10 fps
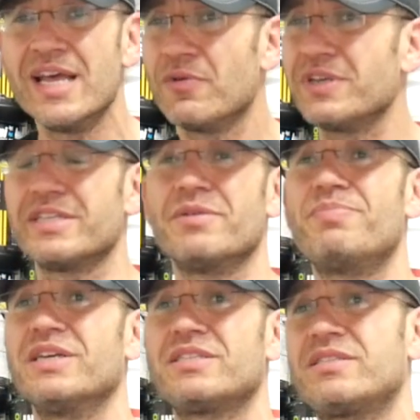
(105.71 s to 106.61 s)
It wasn't
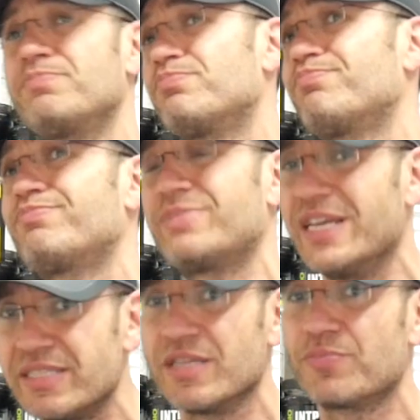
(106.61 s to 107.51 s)
the best
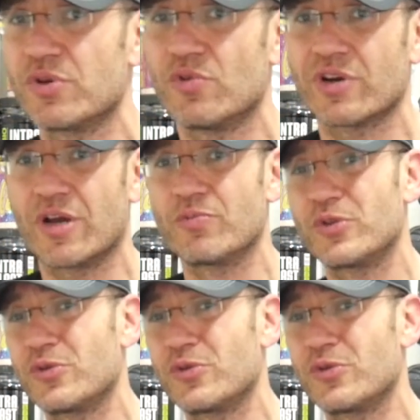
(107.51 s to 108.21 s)
tasting pre-workout,